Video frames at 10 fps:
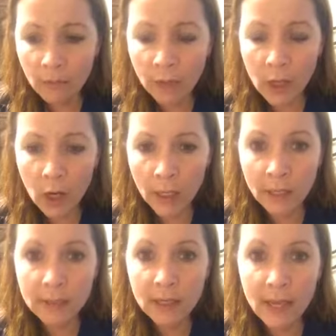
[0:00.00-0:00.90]

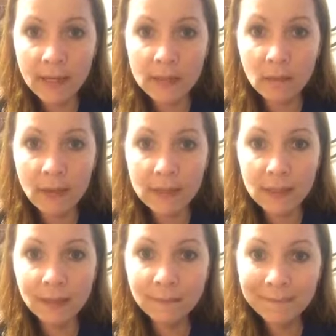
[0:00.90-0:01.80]
regarding today's
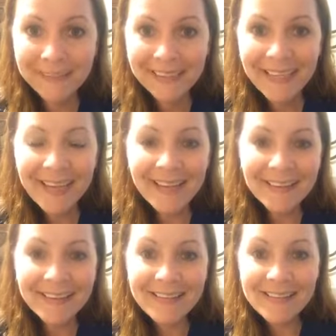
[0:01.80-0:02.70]
lesson
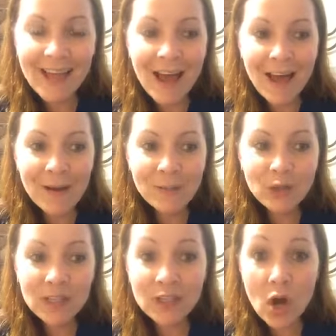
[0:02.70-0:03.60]
is
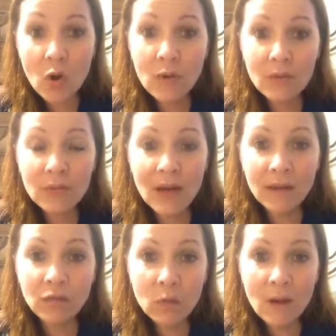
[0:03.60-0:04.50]
just know that
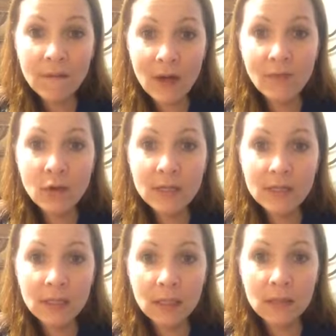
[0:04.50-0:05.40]
if you have thyroid
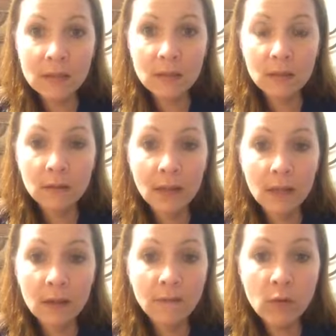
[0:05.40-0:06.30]
disease,
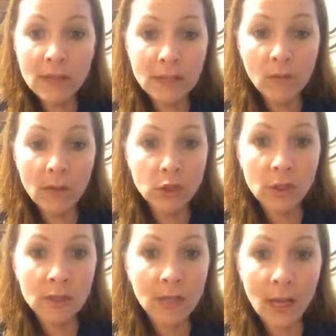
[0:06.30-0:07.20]
like, if you guys have
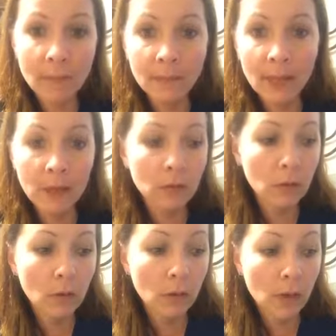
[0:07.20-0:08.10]
questions,
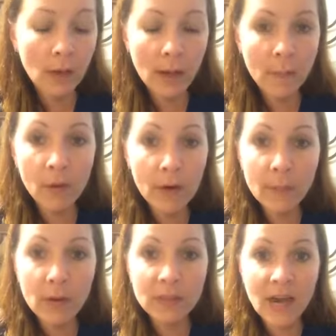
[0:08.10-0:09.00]
I'm a great
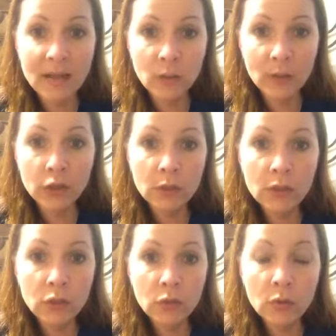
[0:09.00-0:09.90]
person to ask
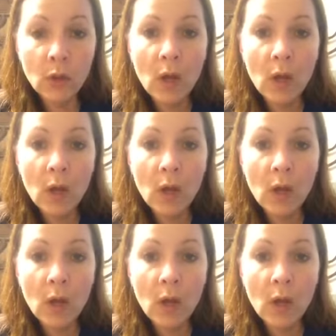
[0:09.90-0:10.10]
questions to.